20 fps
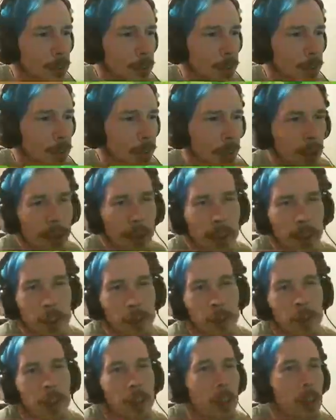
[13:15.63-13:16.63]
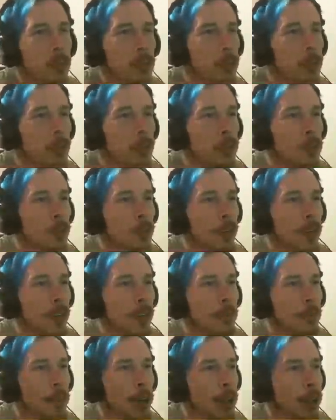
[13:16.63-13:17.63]
And that's what that whole little
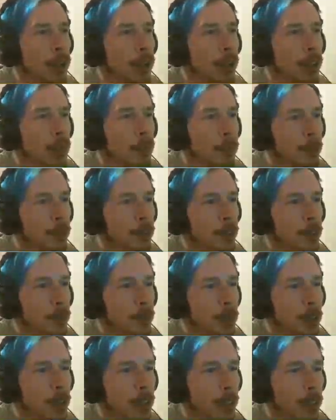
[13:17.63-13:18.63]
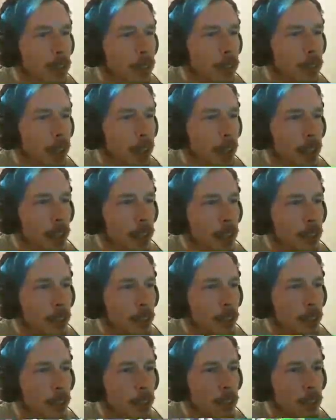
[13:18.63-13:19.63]
granite mountain that I'm going to be digging the side out of
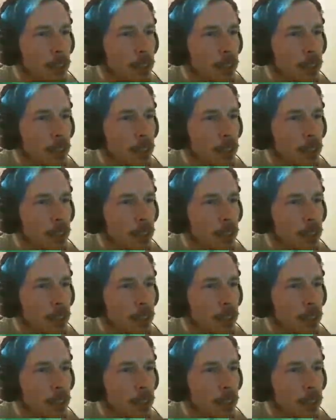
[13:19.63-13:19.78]
is.